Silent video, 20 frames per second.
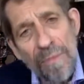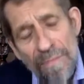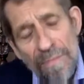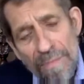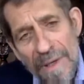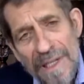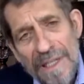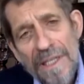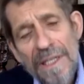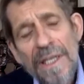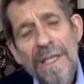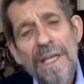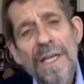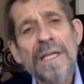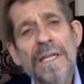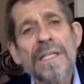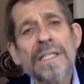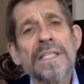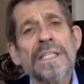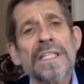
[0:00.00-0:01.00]
but
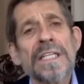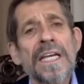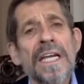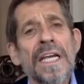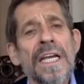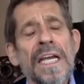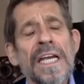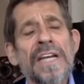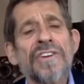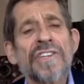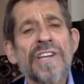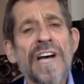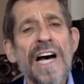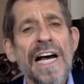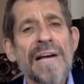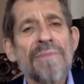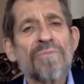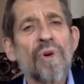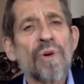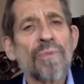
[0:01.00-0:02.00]
in
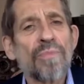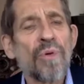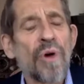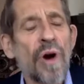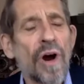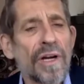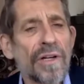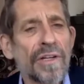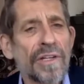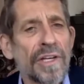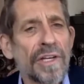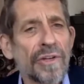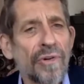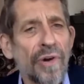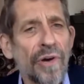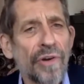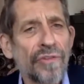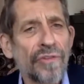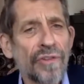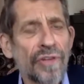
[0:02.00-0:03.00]
time more broadly
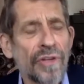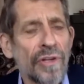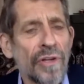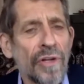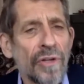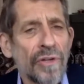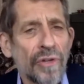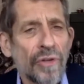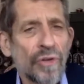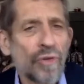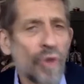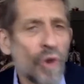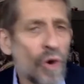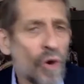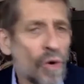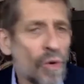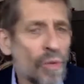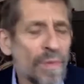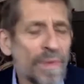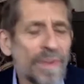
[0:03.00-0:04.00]
across the
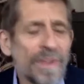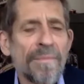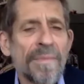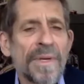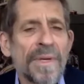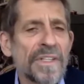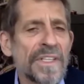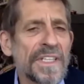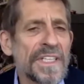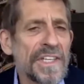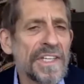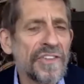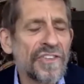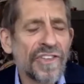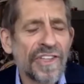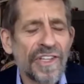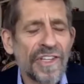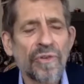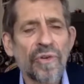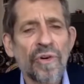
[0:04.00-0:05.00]
globe in the Middle
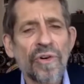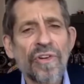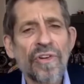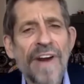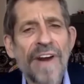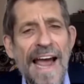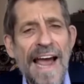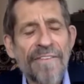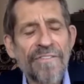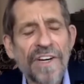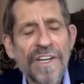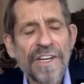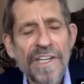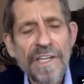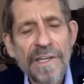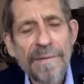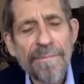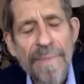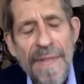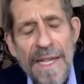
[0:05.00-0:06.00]
East, in Northern
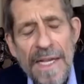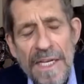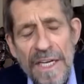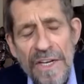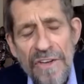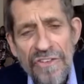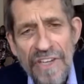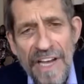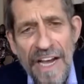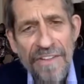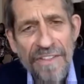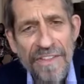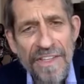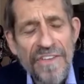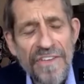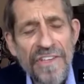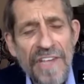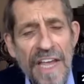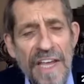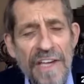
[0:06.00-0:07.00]
Africa,
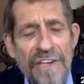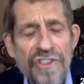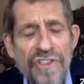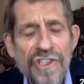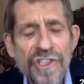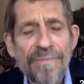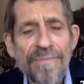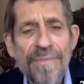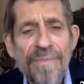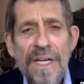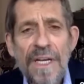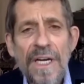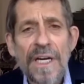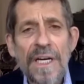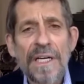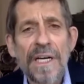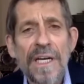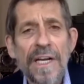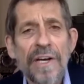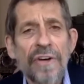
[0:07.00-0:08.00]
Southeast Asia,
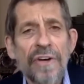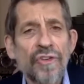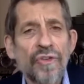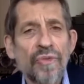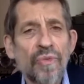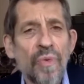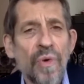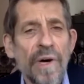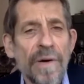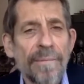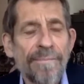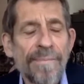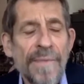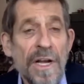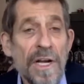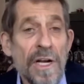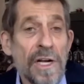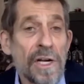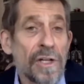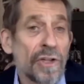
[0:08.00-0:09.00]
and elsewhere.
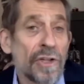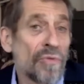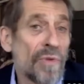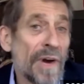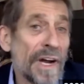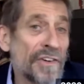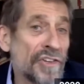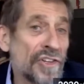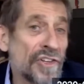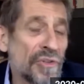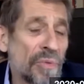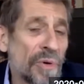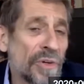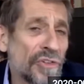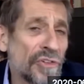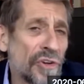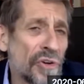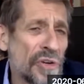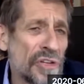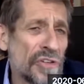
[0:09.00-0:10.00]
The Russians weren't
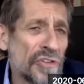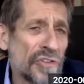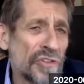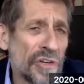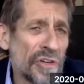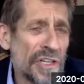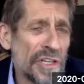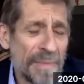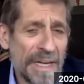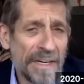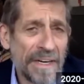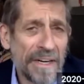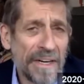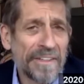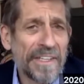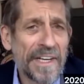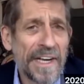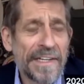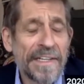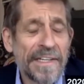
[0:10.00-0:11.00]
so concerned about
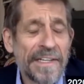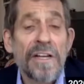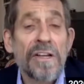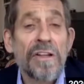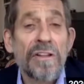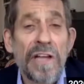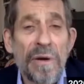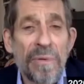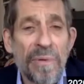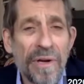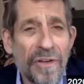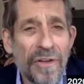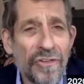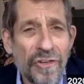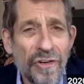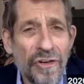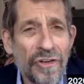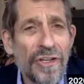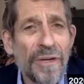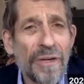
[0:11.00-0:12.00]
al-Qaeda. They were
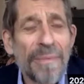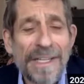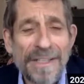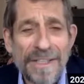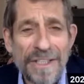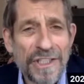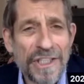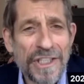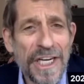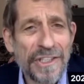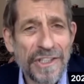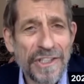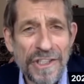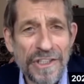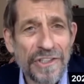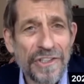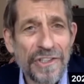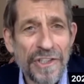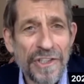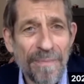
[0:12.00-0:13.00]
concerned about the
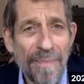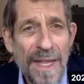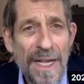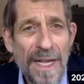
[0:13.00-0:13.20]
Chechens,